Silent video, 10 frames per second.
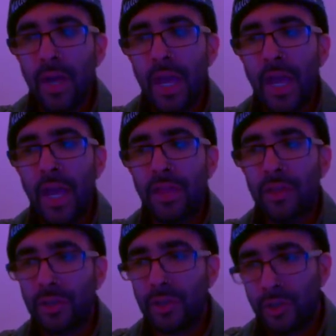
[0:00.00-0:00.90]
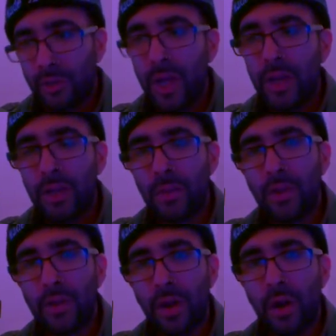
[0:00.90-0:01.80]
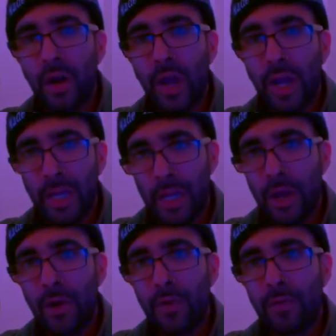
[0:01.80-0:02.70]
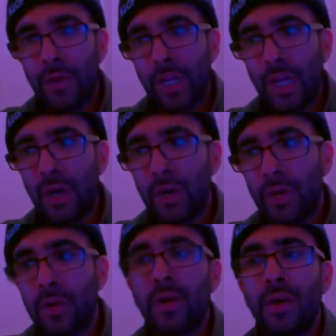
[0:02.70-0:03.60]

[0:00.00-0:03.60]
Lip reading: And the trade symbols are NEO for NEO,